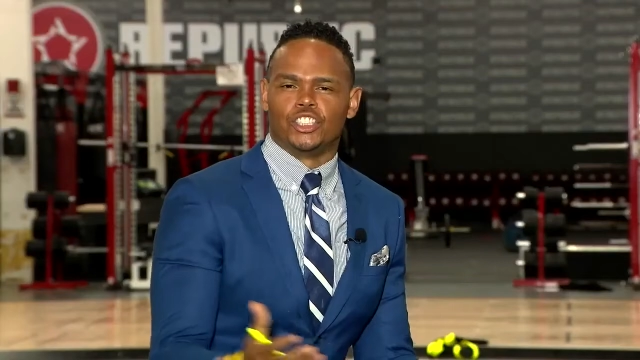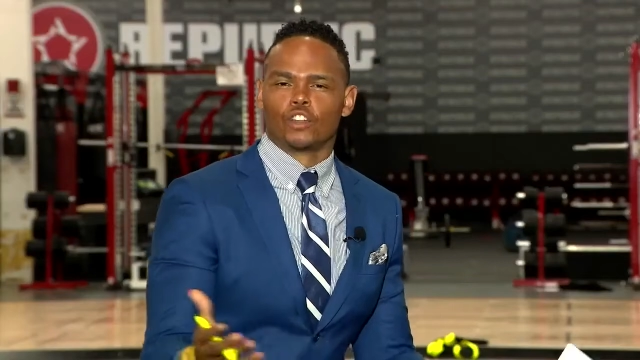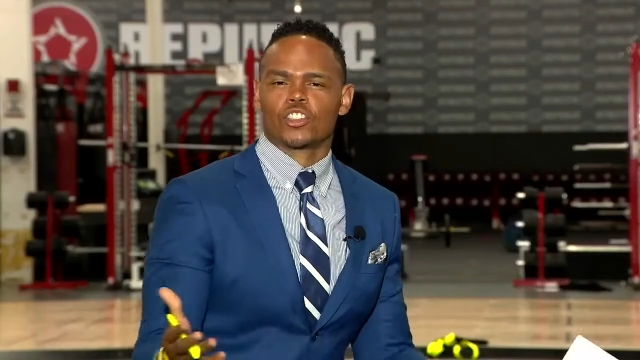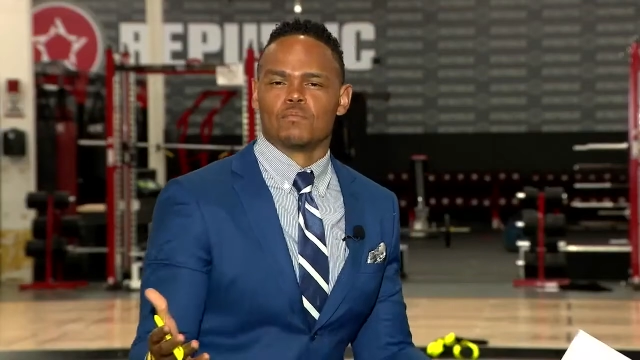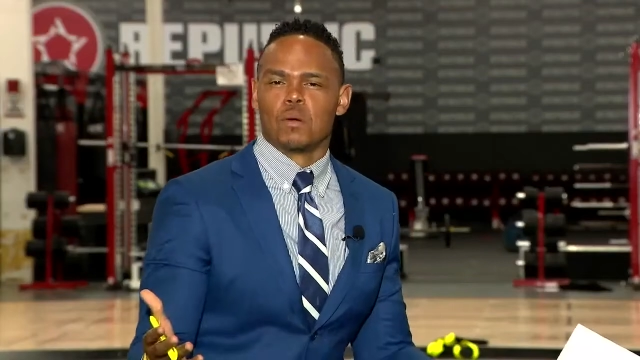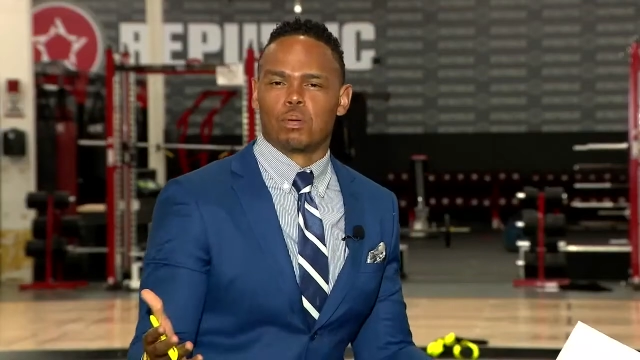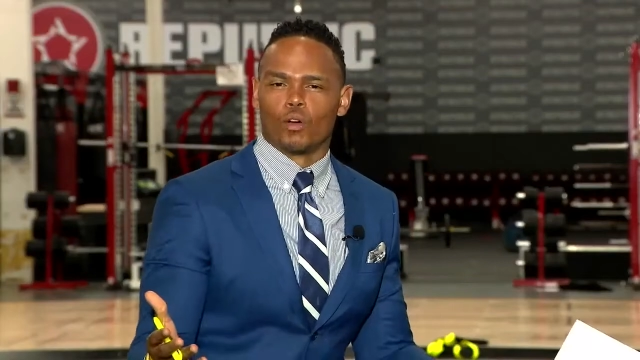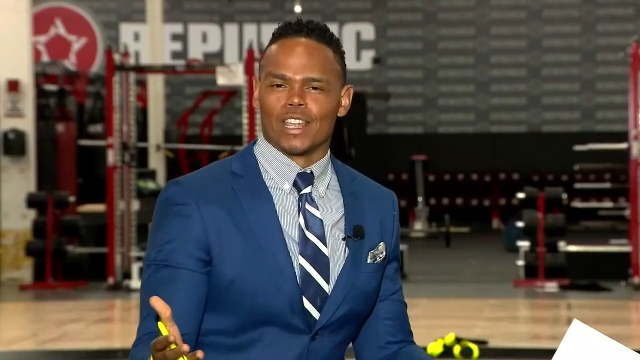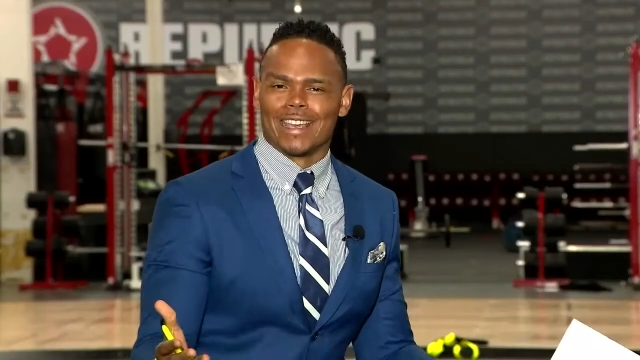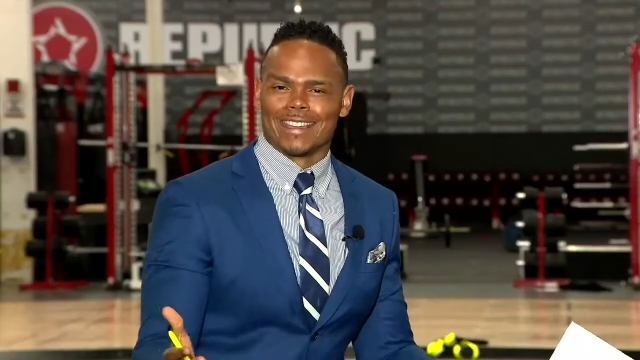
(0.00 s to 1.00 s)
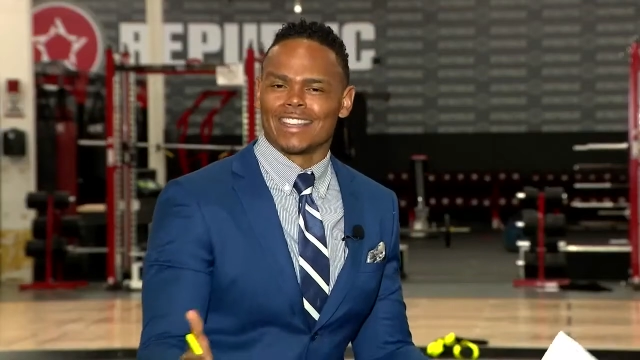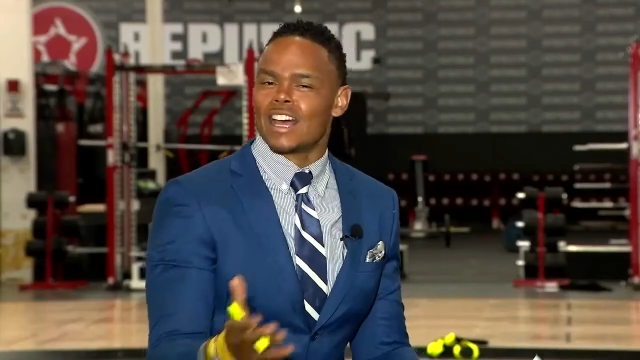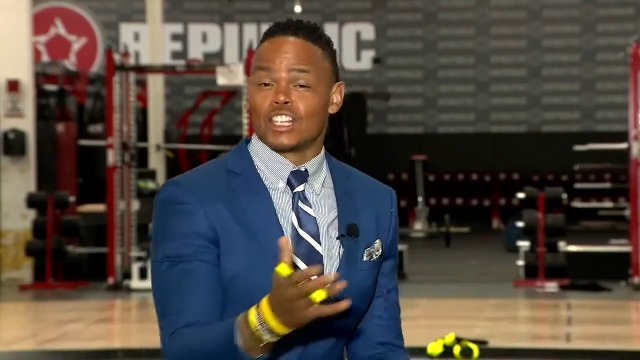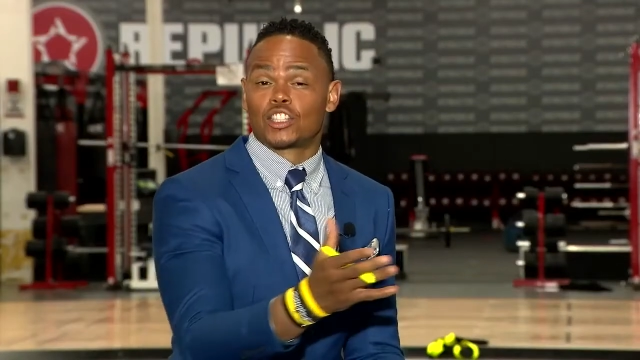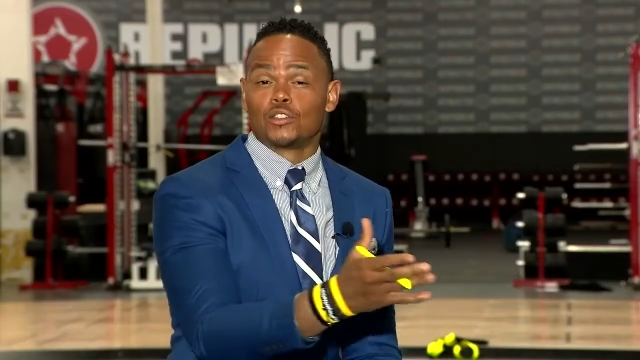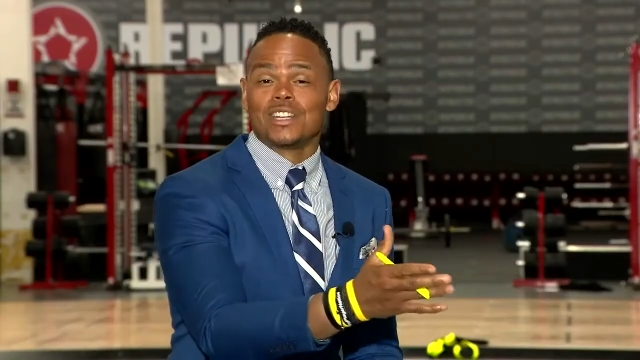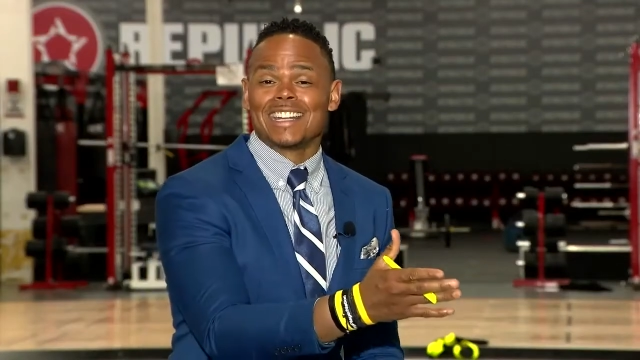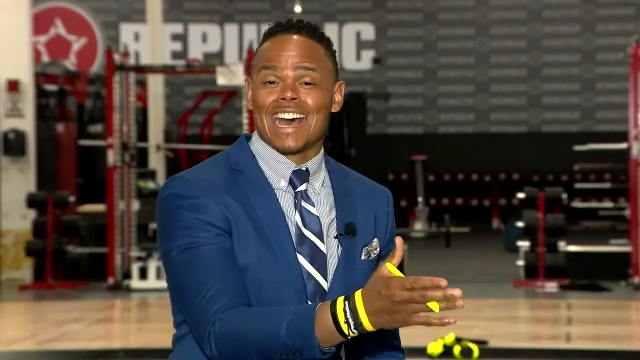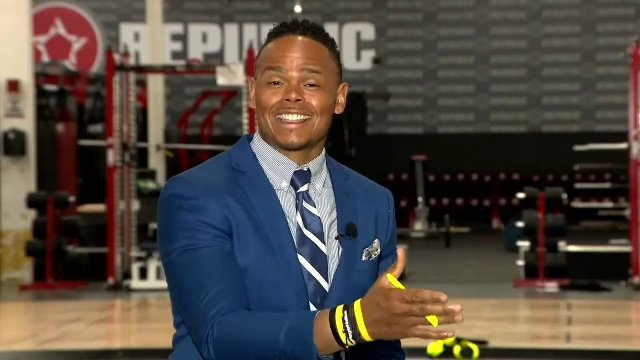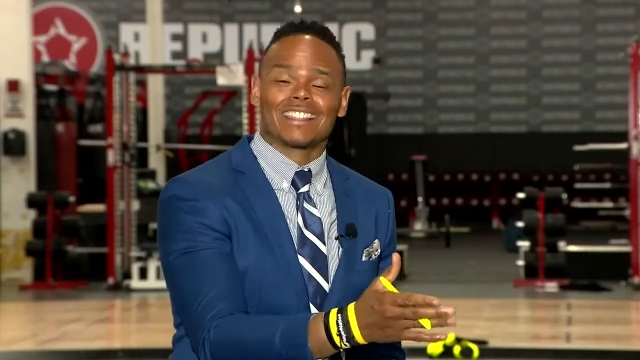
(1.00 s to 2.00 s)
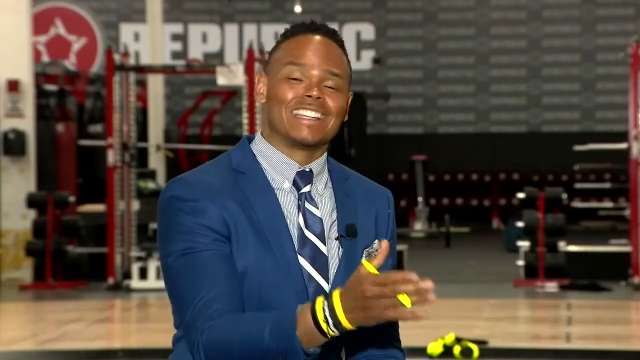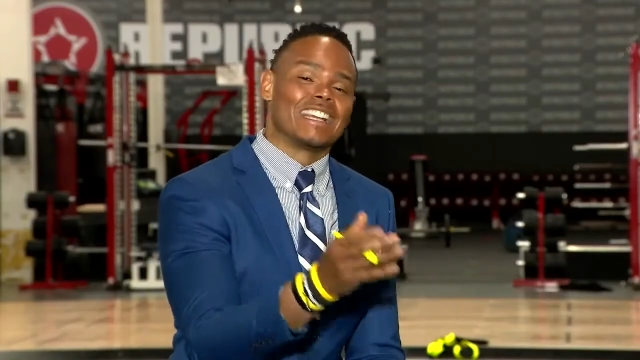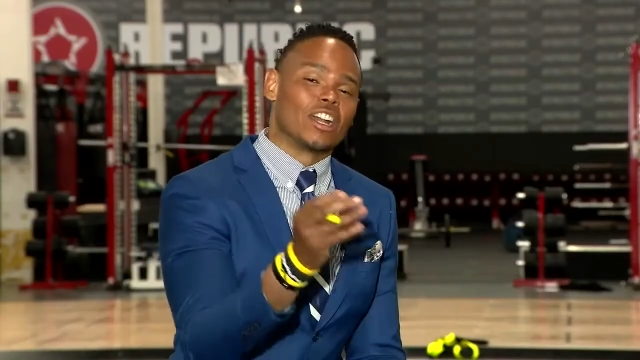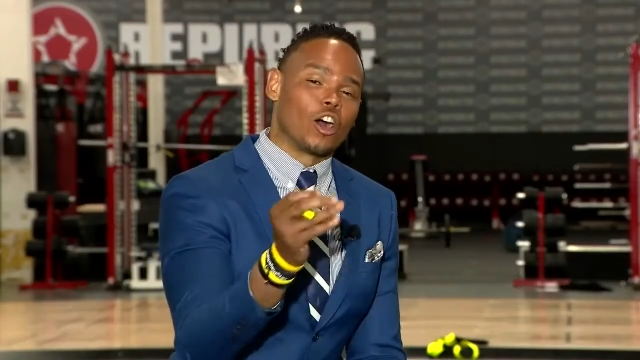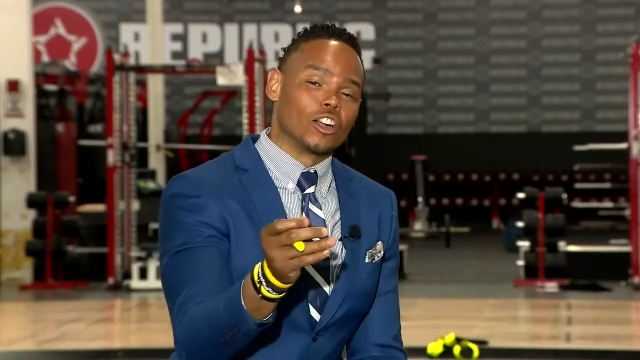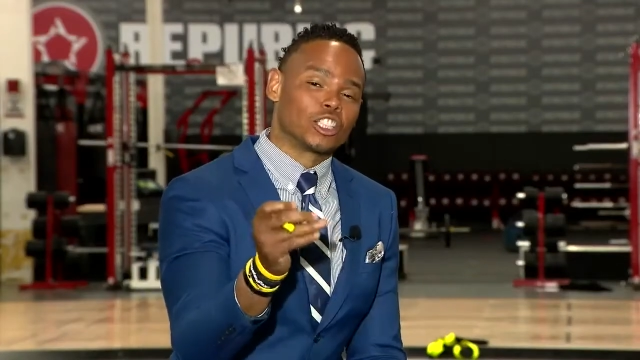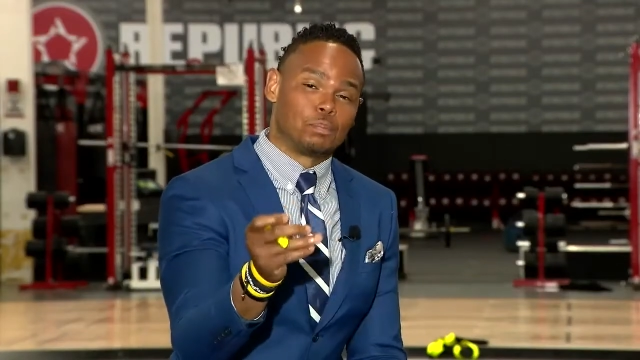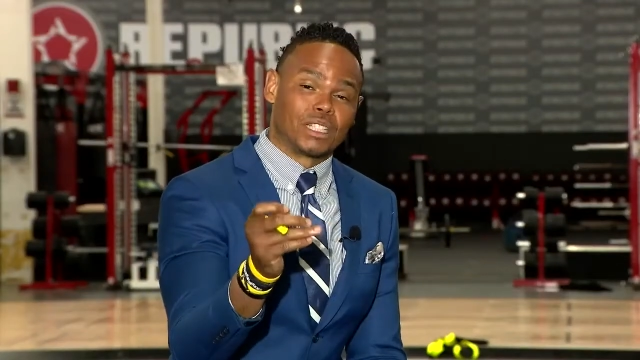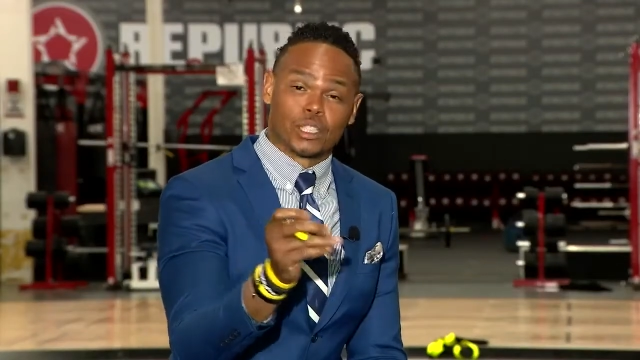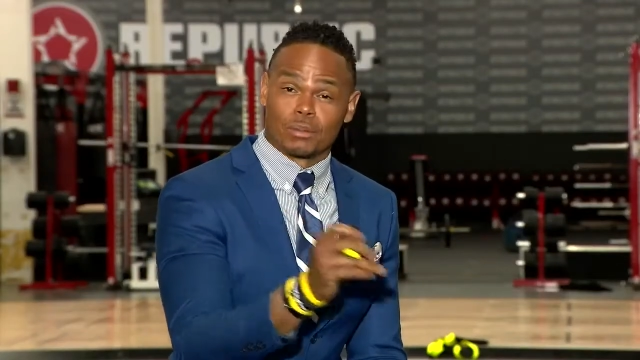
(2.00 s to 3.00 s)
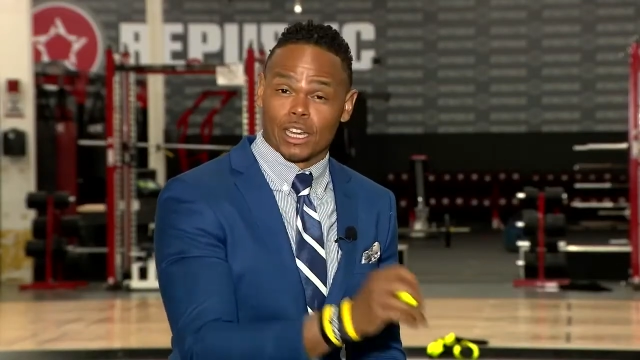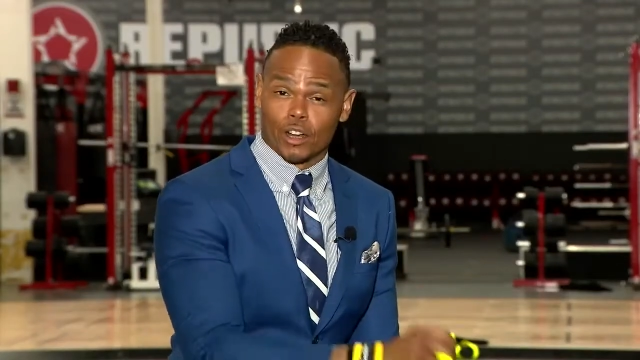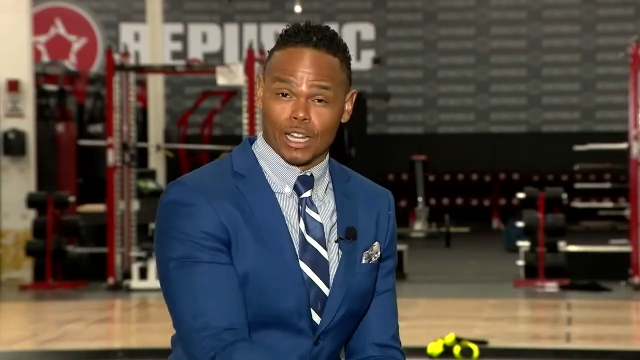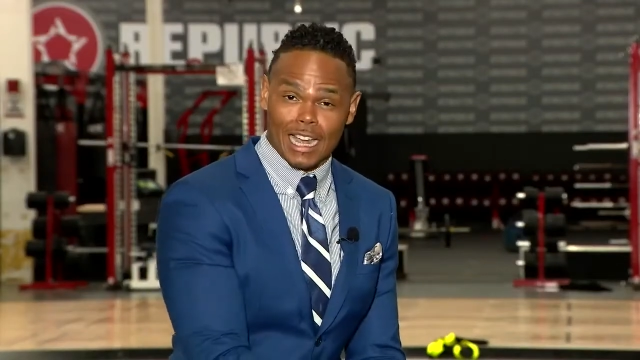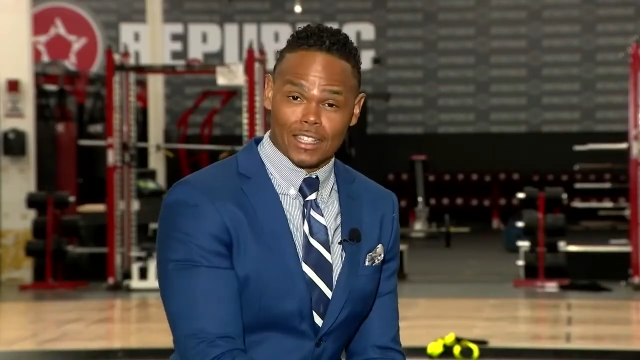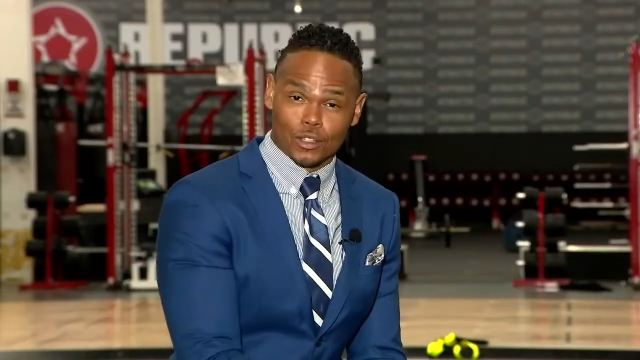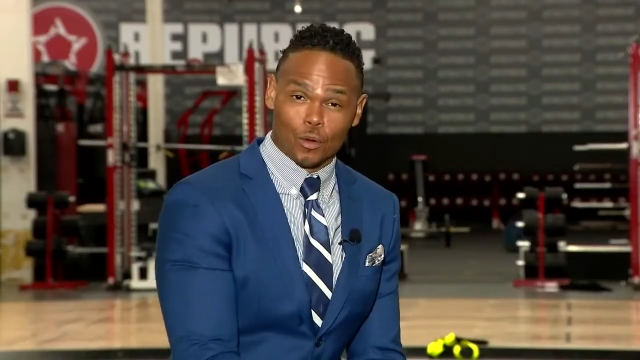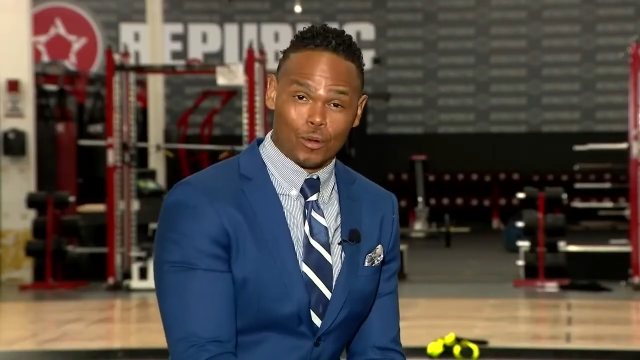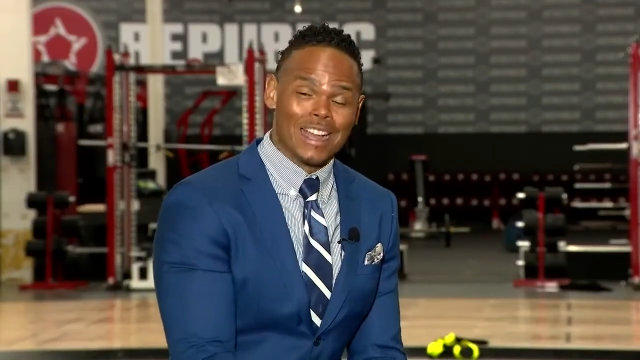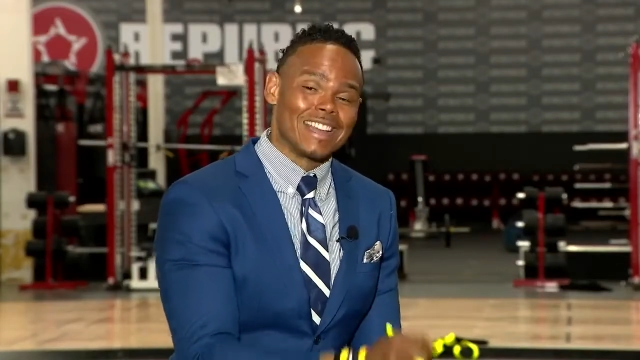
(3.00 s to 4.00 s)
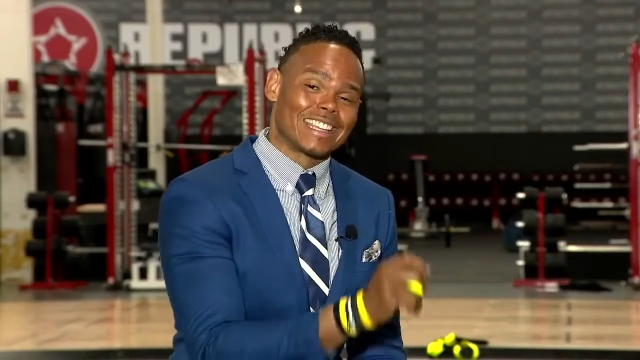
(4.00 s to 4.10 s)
Joseph Mupoyi, a student athlete at Archbishop Carroll High School,